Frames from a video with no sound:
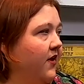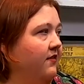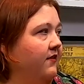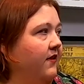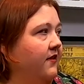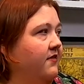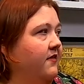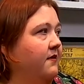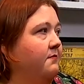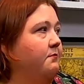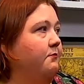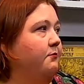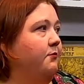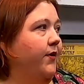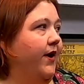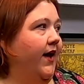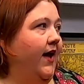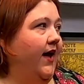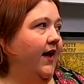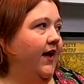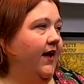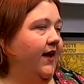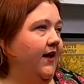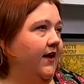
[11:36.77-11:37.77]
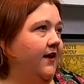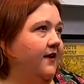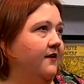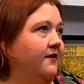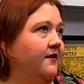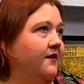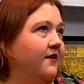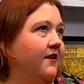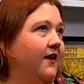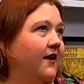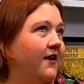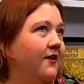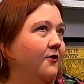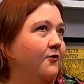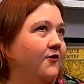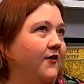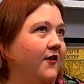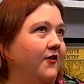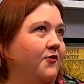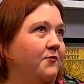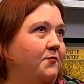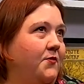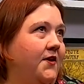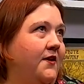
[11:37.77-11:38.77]
I let them buy, I uh, use
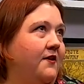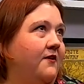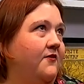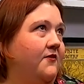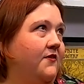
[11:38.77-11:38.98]
X P